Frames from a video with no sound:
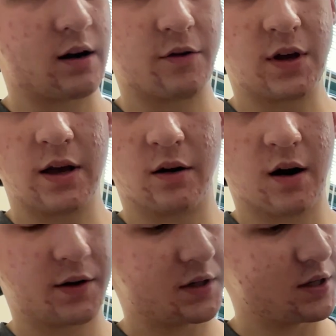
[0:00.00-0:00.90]
on the
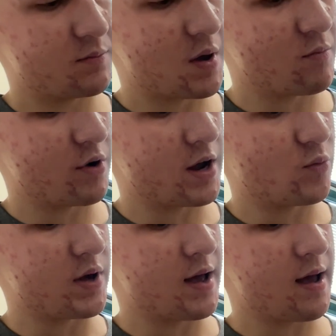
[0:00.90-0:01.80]
interosseous
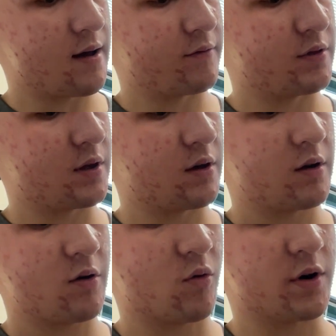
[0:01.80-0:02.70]
membrane, we have
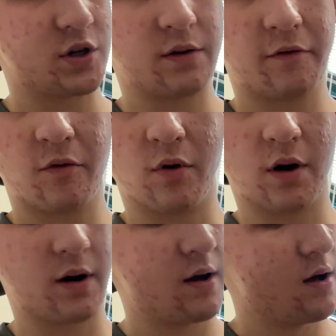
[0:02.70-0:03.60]
the origin
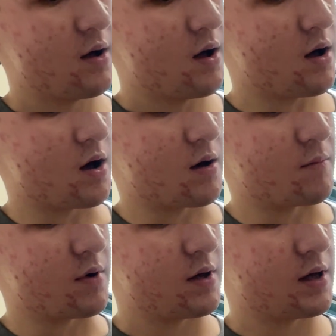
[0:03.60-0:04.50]
for
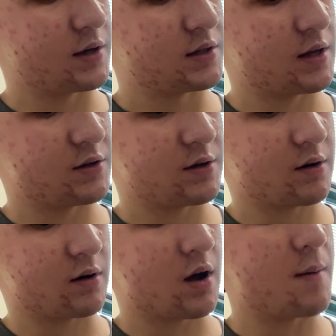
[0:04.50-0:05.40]

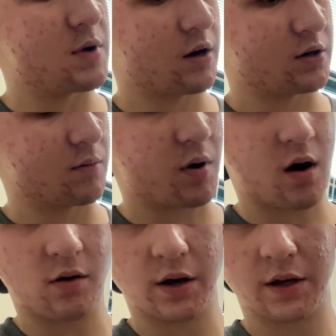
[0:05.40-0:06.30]
abductor
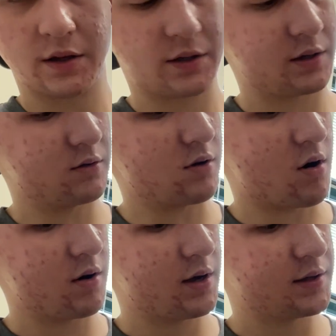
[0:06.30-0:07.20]
pollicis
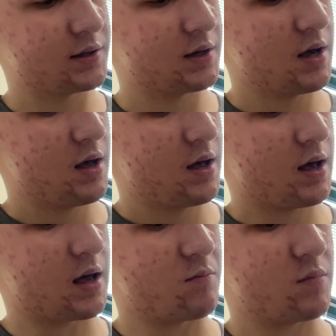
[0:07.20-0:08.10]
longus,
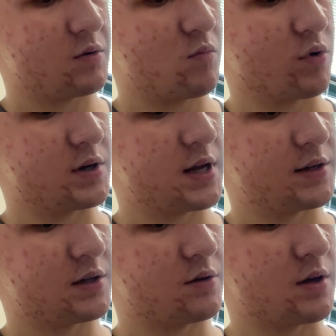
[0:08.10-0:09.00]
and more
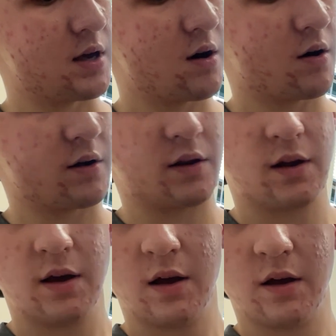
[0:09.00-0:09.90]
distally on
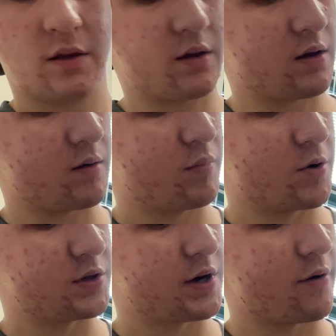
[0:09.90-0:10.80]
the
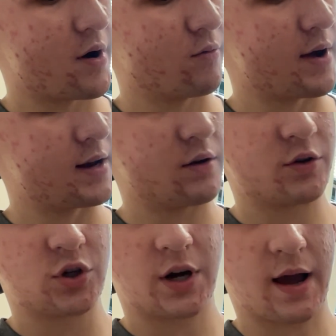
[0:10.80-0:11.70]
posterior radial
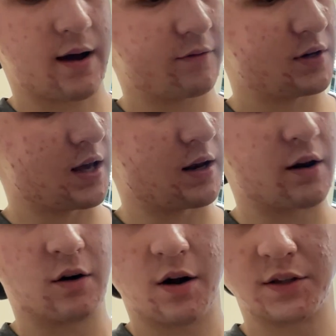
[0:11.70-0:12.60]
shaft and
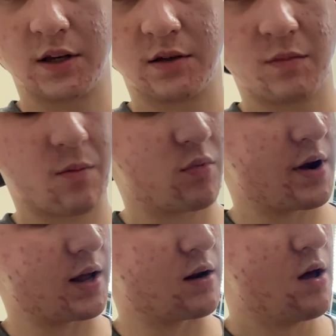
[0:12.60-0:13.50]
interosseous
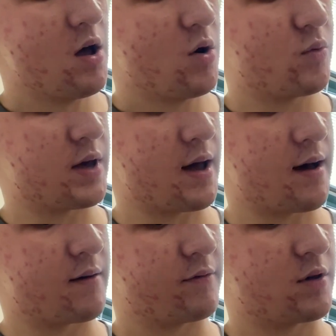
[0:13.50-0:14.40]
membrane, we
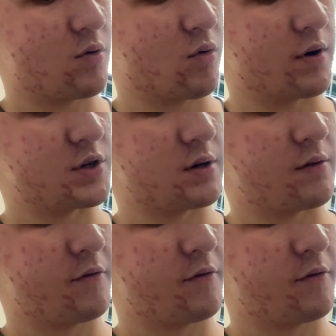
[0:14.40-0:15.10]
have the origin